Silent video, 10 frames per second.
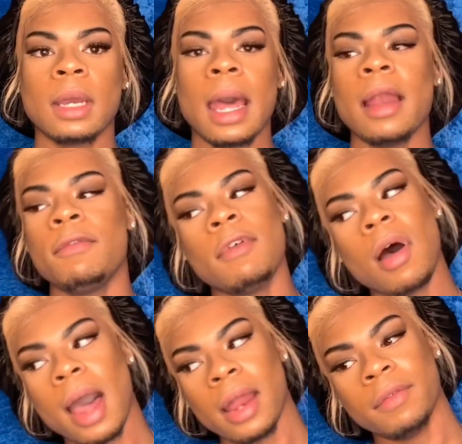kind of
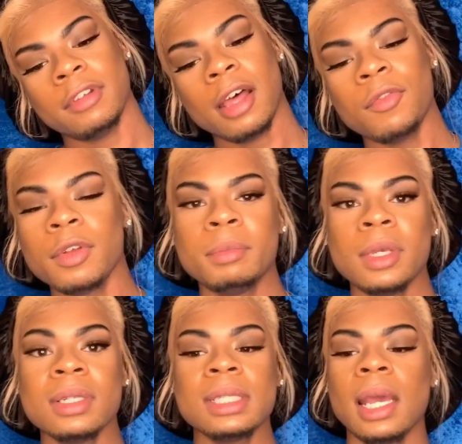fall out of love with
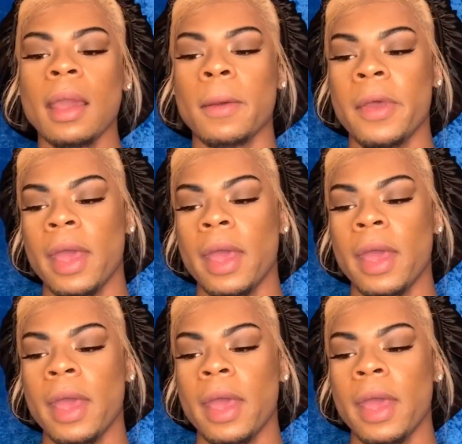music.